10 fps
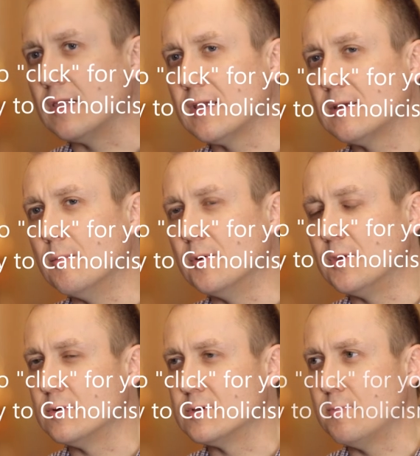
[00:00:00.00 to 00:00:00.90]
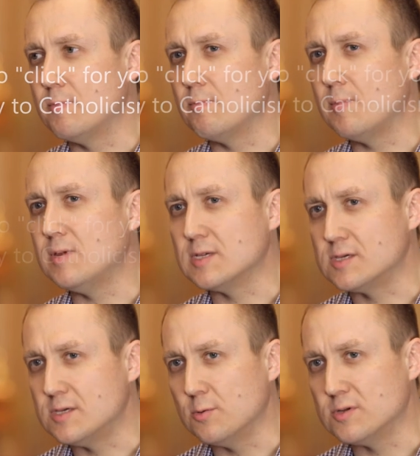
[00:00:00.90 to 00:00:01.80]
click, but there was maybe a
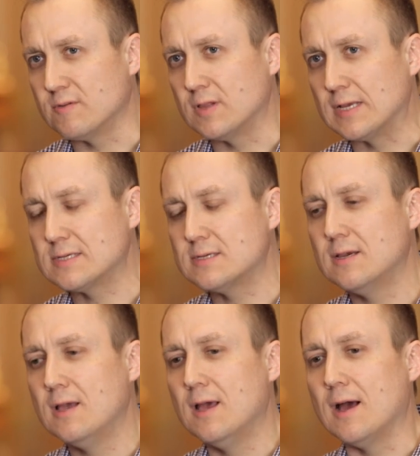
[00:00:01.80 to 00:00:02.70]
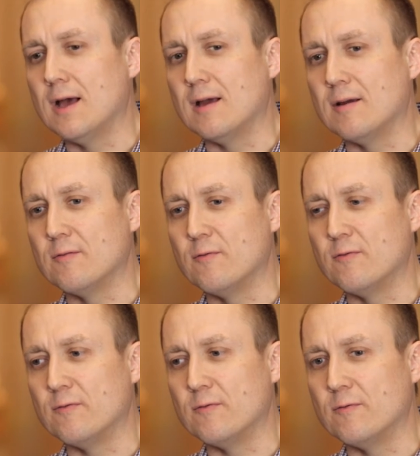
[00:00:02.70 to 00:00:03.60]
series of clicks. Uh,
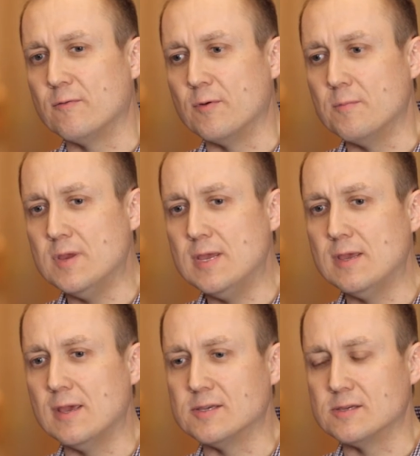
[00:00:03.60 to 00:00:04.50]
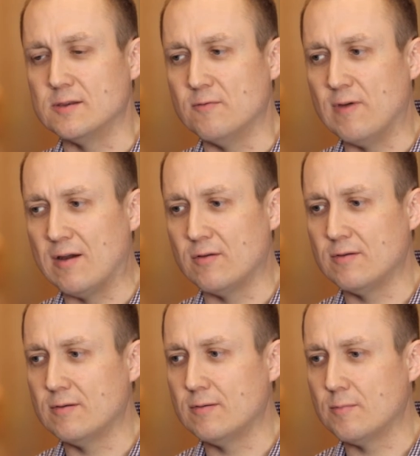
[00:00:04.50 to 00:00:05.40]
f- for me, as a devout
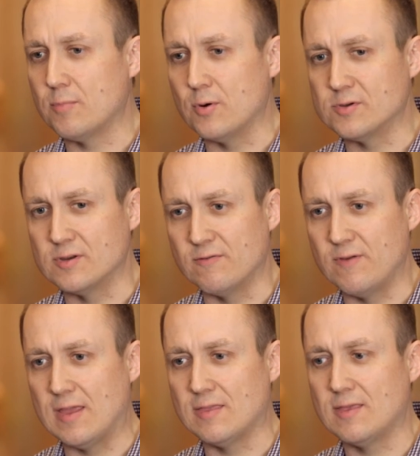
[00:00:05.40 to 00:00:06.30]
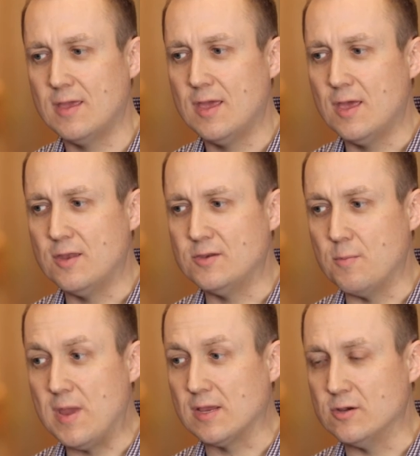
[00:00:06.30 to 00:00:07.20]
person of faith,
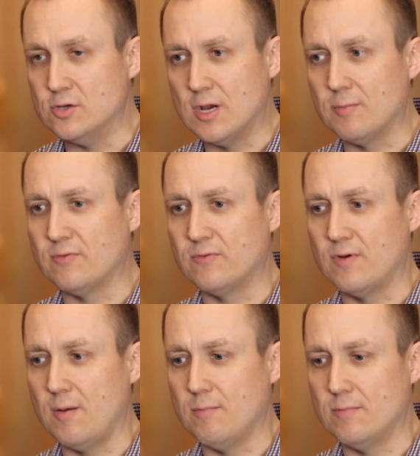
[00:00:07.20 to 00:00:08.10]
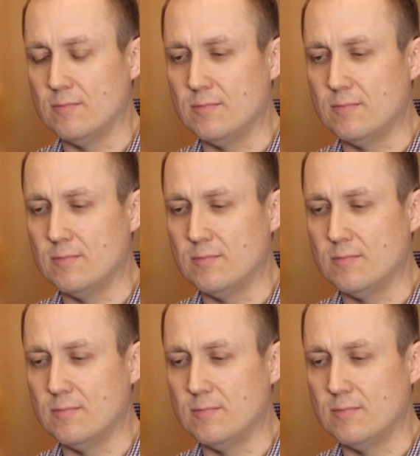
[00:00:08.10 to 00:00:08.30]
to make a jump from